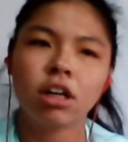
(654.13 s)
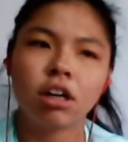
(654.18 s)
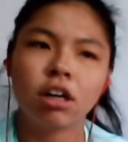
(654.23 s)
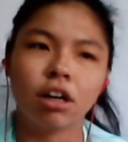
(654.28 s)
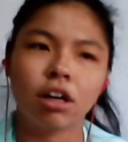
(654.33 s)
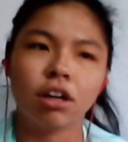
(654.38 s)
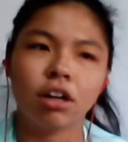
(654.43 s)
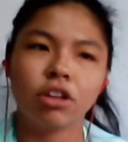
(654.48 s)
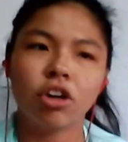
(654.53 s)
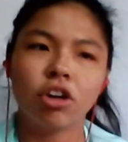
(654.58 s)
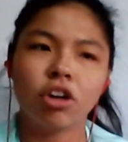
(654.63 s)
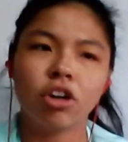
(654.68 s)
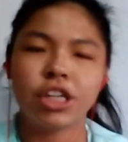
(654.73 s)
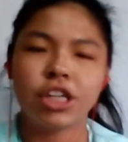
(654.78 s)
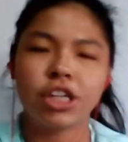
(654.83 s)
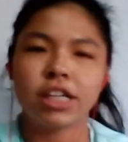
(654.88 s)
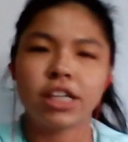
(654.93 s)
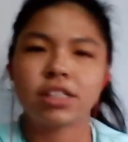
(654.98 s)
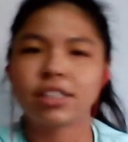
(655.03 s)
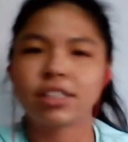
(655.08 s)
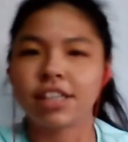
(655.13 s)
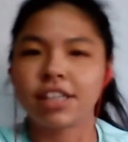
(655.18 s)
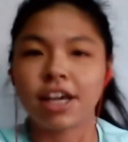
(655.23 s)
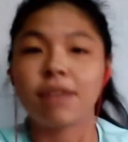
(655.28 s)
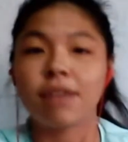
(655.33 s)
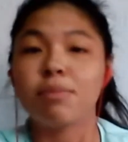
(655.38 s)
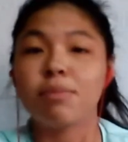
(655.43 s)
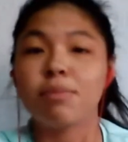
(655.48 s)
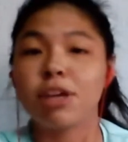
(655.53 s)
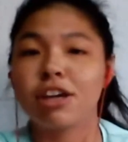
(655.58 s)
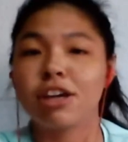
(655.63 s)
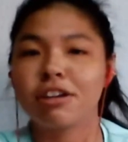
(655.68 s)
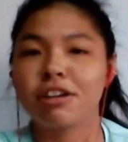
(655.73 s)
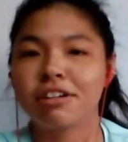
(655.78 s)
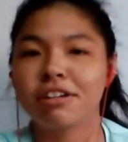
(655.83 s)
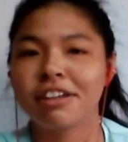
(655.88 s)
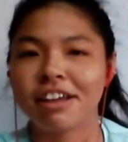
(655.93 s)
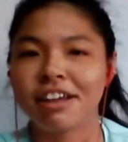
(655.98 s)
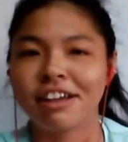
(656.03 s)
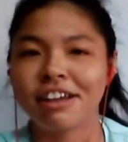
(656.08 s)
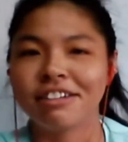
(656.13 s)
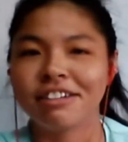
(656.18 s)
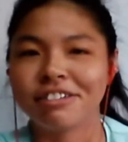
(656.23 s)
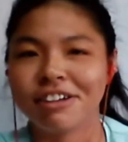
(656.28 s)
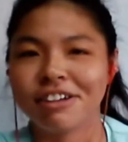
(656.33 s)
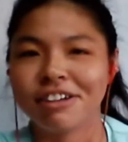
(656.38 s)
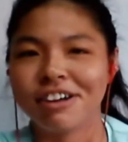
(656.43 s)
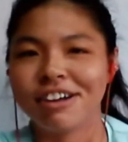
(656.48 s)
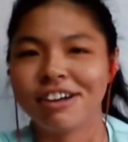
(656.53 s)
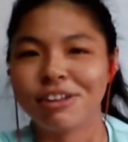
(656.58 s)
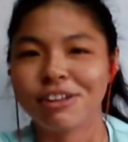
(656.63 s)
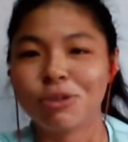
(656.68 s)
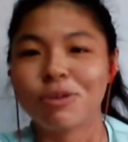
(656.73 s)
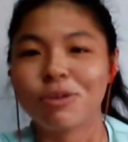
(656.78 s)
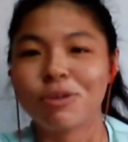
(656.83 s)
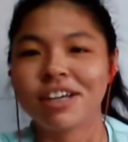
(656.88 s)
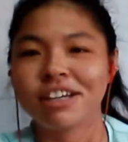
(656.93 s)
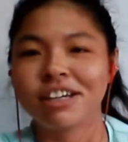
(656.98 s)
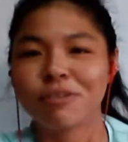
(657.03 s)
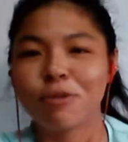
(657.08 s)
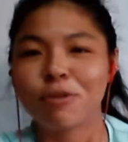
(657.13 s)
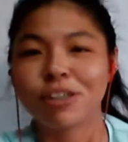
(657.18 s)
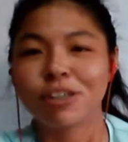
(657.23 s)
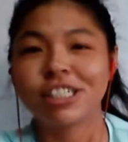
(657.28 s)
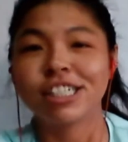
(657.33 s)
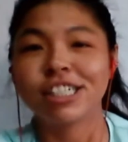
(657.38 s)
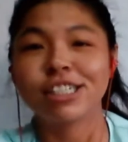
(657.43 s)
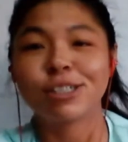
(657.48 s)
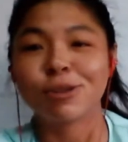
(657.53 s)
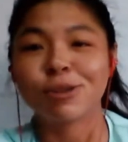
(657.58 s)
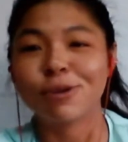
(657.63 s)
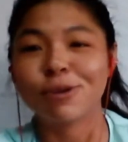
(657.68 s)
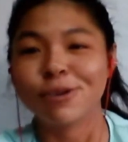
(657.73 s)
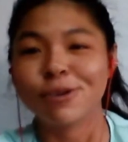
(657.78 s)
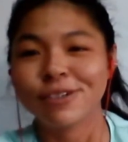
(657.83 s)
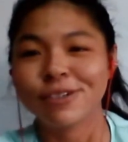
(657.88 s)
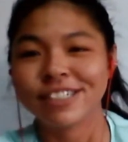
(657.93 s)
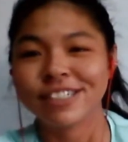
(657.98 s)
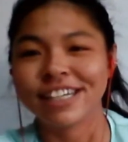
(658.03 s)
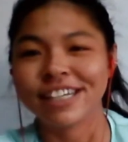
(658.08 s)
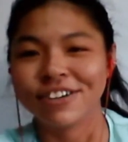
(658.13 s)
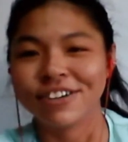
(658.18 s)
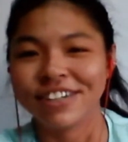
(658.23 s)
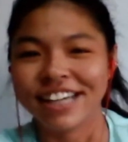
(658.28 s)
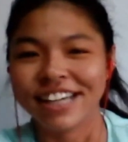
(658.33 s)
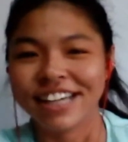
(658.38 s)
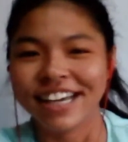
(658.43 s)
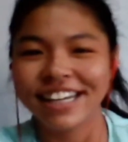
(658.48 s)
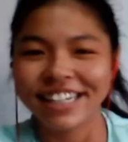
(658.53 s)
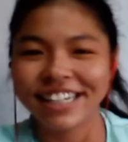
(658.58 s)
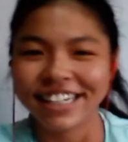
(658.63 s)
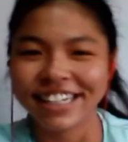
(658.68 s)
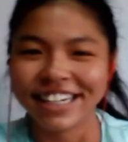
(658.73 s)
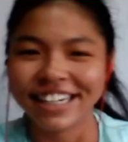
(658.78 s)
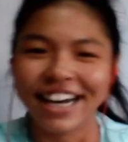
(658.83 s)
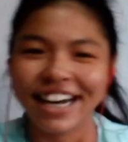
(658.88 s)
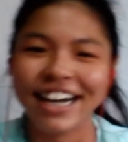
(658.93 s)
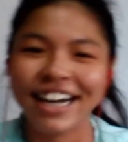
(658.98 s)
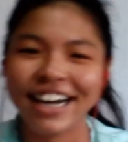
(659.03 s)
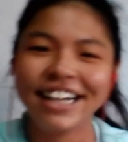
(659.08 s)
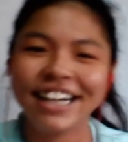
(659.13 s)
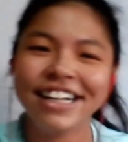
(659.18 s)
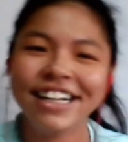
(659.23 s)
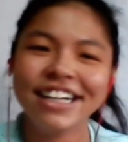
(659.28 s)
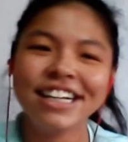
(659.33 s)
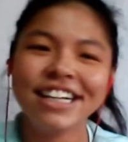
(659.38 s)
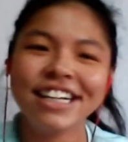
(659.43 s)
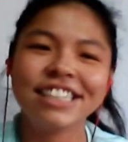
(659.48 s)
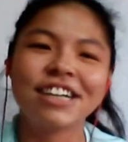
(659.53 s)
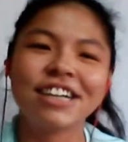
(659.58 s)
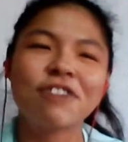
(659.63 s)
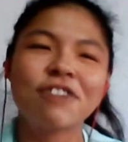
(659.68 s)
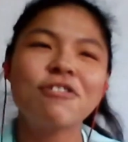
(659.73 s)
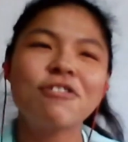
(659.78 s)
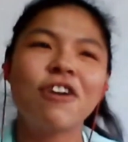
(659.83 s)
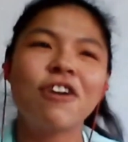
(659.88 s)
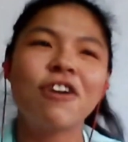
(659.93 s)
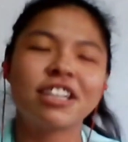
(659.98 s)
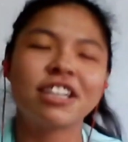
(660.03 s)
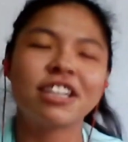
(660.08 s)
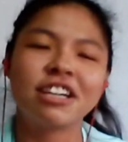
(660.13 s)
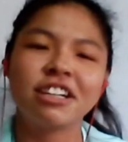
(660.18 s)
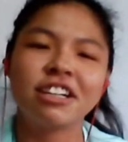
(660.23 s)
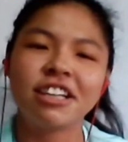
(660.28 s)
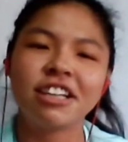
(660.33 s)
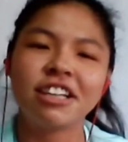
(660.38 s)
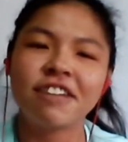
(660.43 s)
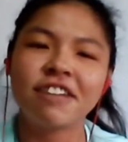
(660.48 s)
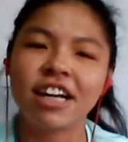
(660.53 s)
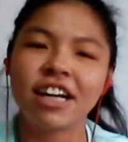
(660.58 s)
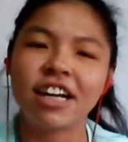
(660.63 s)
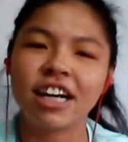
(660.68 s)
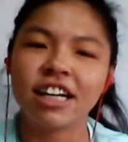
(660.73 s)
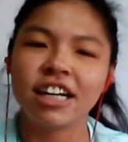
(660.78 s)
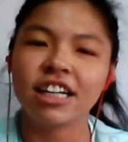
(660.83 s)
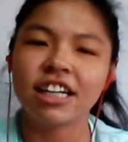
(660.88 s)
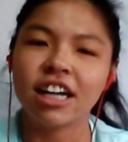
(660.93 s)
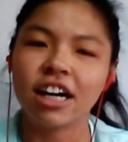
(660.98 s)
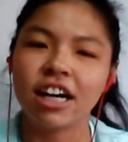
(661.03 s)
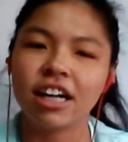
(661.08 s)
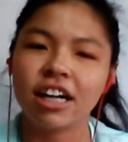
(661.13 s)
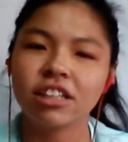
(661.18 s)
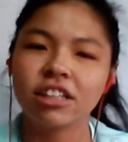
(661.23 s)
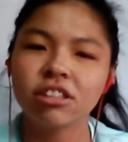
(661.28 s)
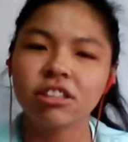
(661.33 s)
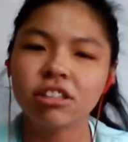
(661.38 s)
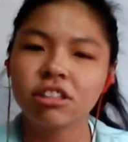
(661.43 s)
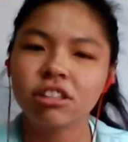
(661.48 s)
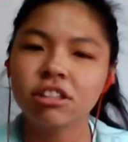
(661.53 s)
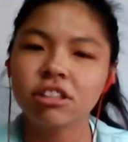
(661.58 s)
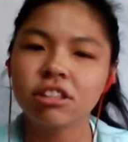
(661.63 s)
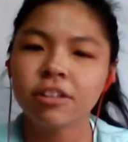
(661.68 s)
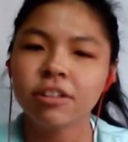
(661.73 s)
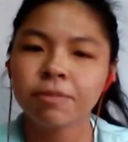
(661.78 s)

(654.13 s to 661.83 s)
Not just gaming and watching shows and all that. Yeah, it's a good alternative, lah. Yeah, so